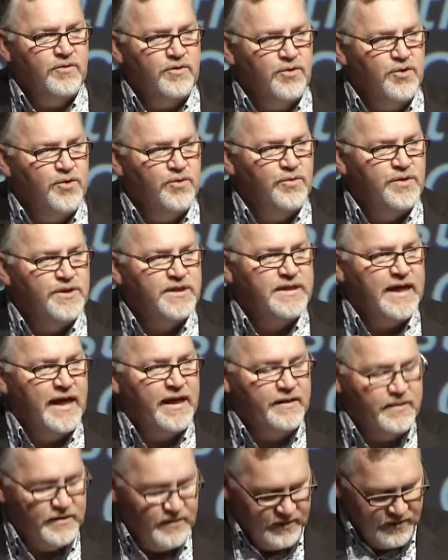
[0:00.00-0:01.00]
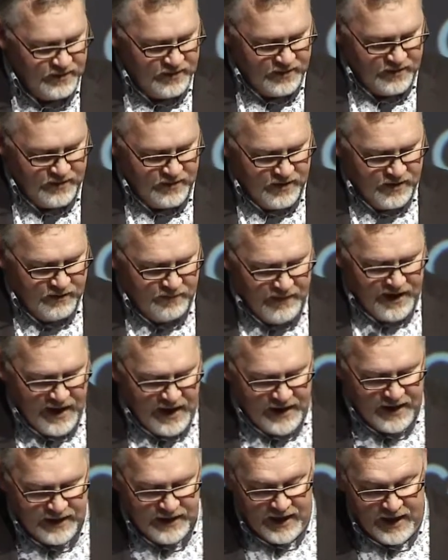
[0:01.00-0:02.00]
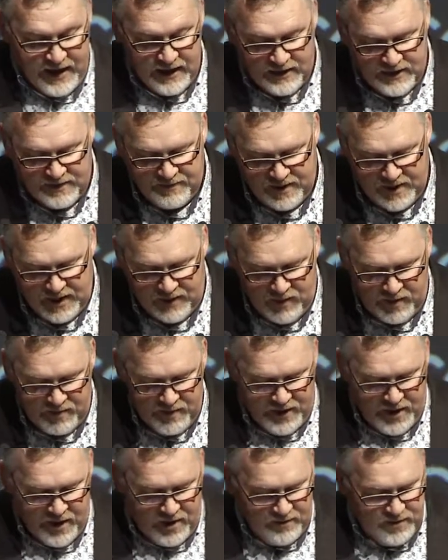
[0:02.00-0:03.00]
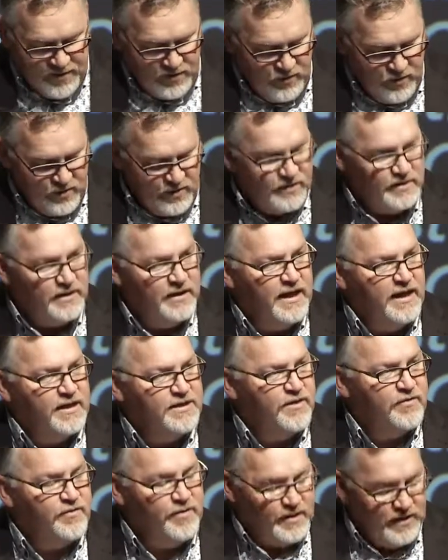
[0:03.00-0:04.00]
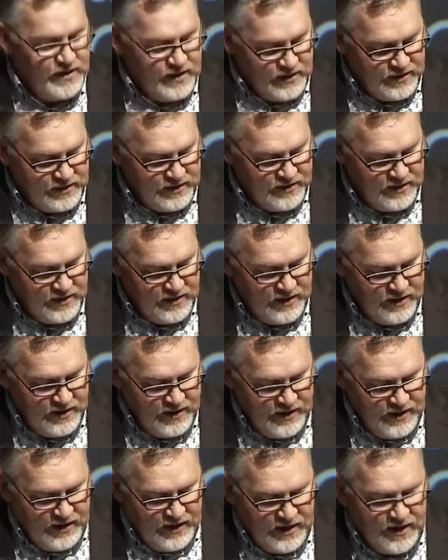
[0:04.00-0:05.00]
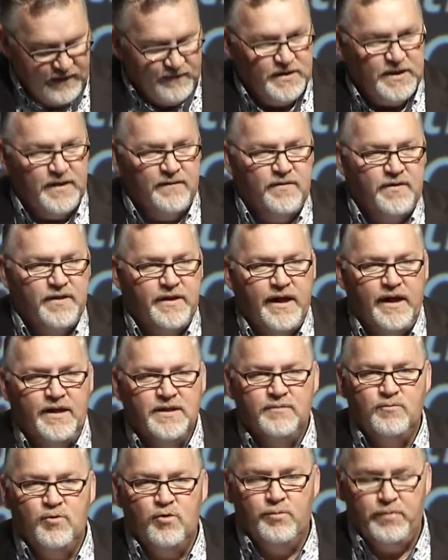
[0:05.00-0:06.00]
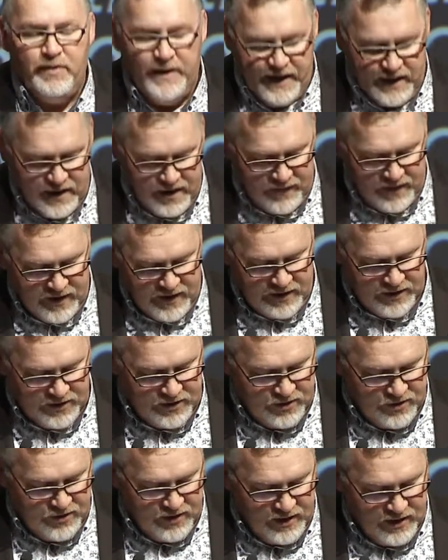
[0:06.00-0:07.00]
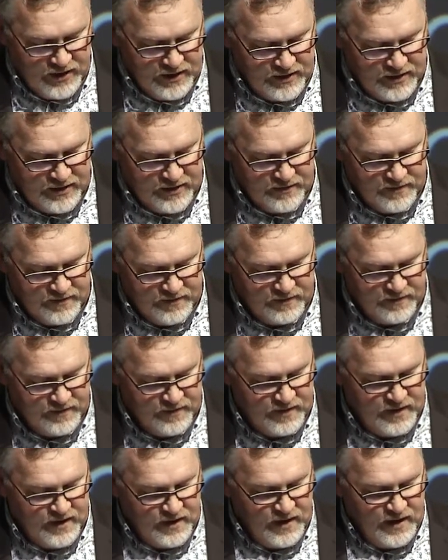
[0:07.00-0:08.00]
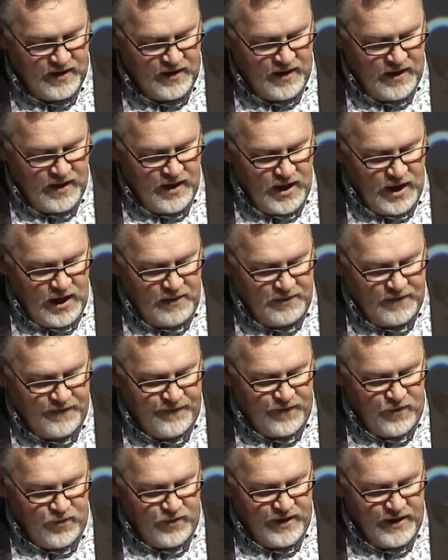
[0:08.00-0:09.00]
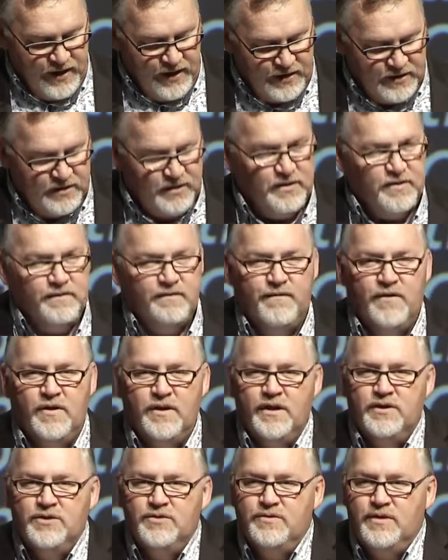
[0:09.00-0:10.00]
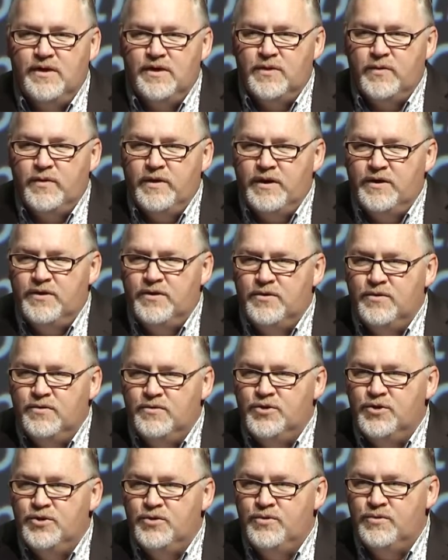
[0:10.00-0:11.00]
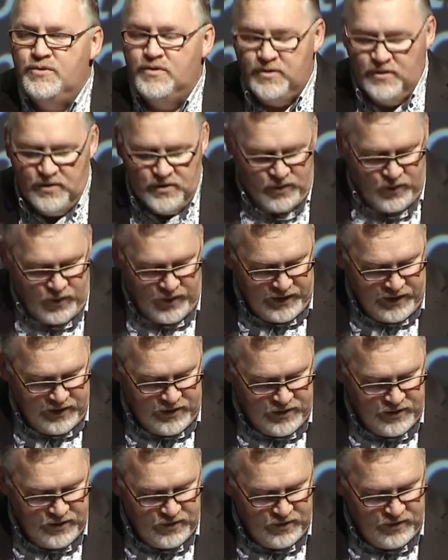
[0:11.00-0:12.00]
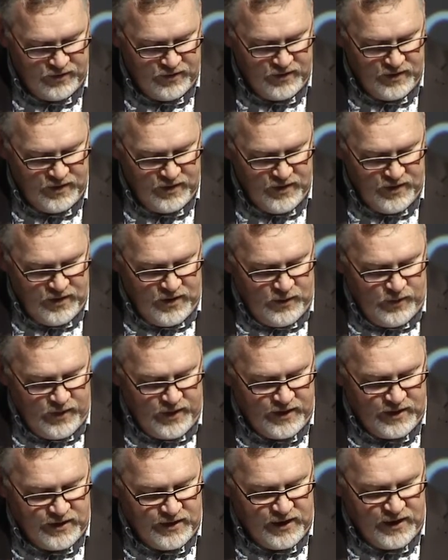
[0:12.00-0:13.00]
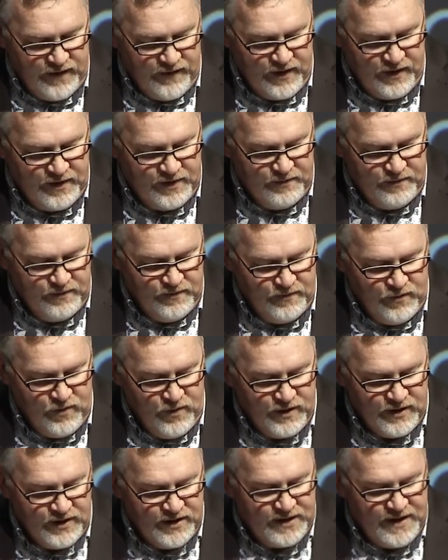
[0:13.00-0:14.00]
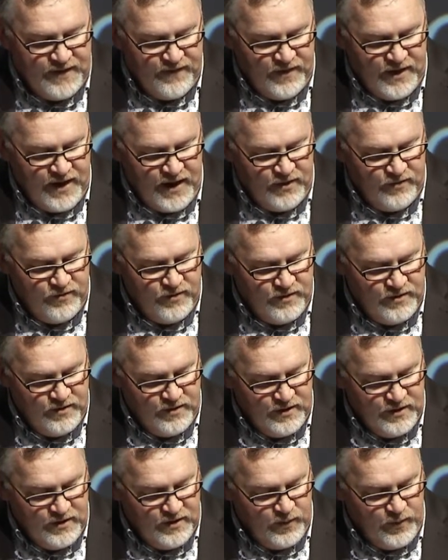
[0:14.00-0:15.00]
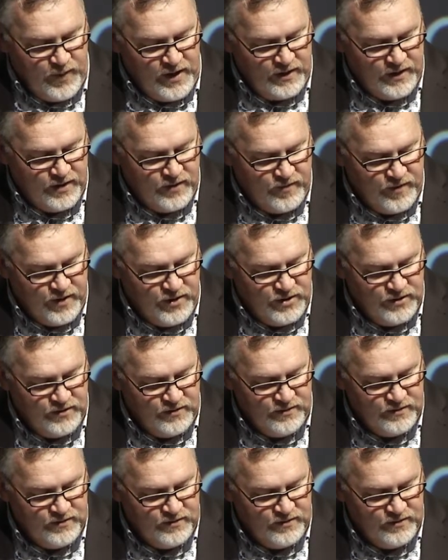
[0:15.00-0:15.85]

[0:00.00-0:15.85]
new state, market and some Kiwi built homes in Auckland in the last 3 years, and have 7,000 more planned over the next 2 years. Over the 4 years to financial year 22, June 22, we're going to deliver more than 700 in the Wellington region.